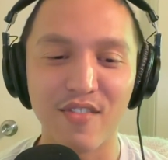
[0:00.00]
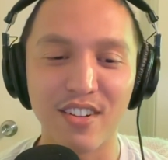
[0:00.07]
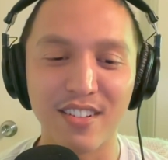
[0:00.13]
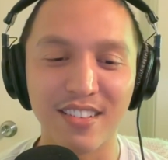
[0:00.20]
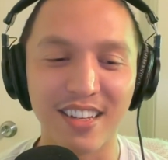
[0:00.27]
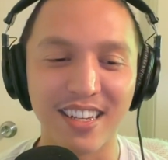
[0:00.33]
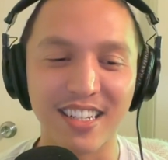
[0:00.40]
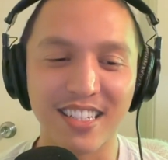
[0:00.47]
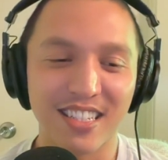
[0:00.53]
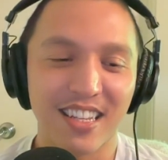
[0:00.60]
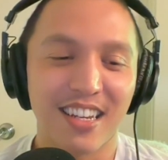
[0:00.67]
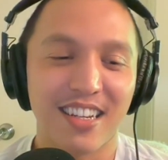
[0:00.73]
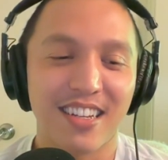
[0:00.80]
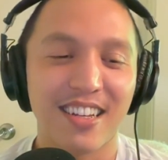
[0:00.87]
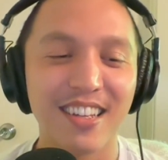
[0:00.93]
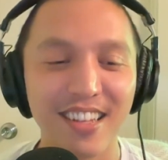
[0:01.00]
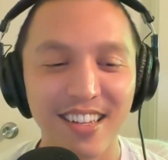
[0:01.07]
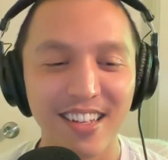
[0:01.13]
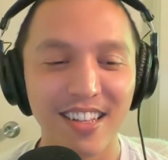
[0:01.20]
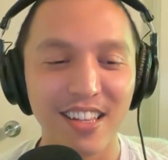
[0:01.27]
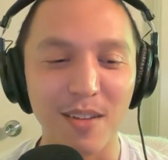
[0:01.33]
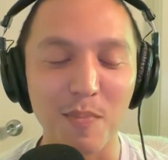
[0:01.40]
it's like
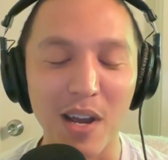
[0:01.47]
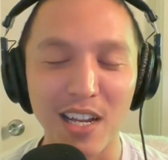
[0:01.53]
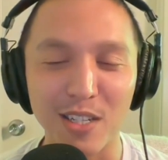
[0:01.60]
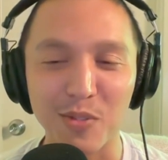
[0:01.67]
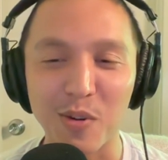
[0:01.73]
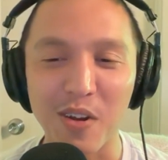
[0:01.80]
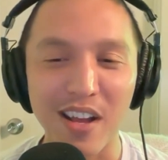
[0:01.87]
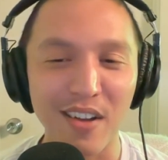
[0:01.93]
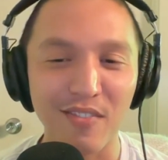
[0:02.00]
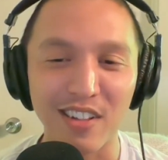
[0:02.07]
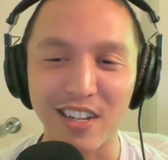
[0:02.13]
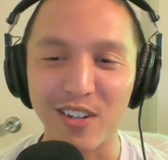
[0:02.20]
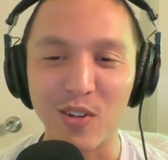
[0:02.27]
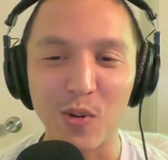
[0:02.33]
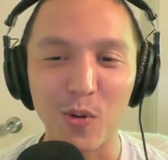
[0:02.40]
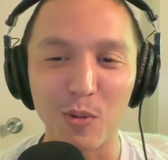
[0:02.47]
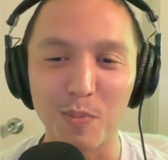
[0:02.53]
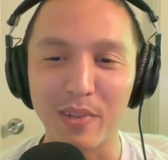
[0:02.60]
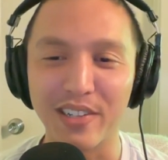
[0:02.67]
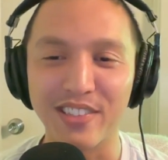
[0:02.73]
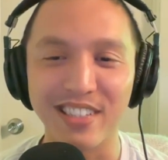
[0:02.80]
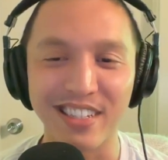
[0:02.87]
they might as well have like gold
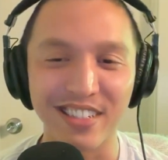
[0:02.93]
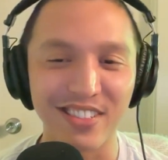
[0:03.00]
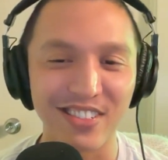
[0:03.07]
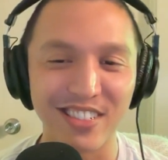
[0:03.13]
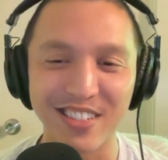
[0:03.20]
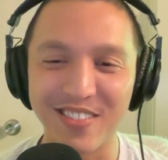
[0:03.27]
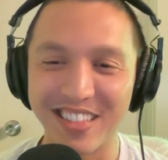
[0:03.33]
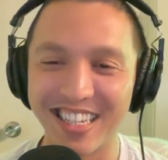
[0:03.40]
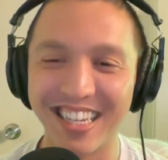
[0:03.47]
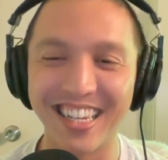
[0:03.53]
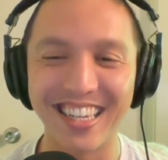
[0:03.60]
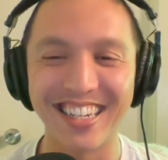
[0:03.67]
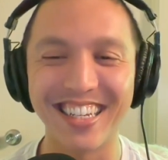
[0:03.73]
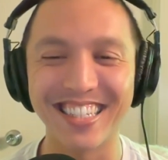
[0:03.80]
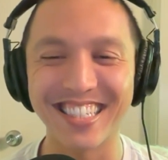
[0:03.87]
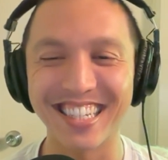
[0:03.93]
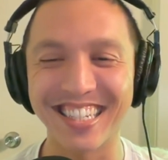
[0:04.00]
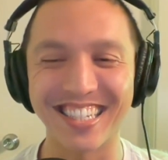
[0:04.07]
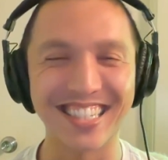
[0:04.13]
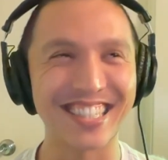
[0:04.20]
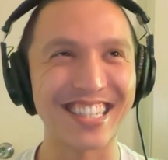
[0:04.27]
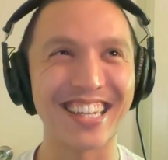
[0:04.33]
buildings or something. It's
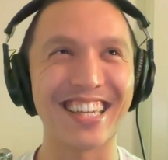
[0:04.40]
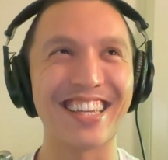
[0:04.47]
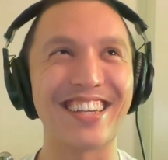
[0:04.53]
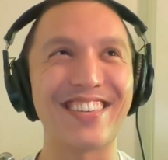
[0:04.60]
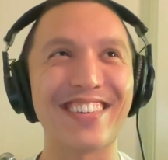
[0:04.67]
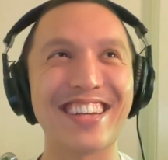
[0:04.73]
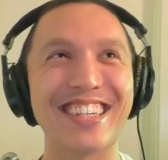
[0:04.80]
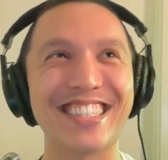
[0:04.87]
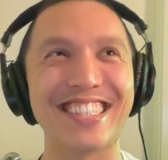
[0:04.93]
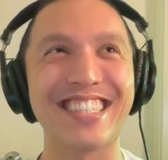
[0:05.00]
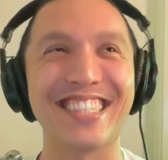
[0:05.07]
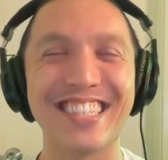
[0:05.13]
just like crazy.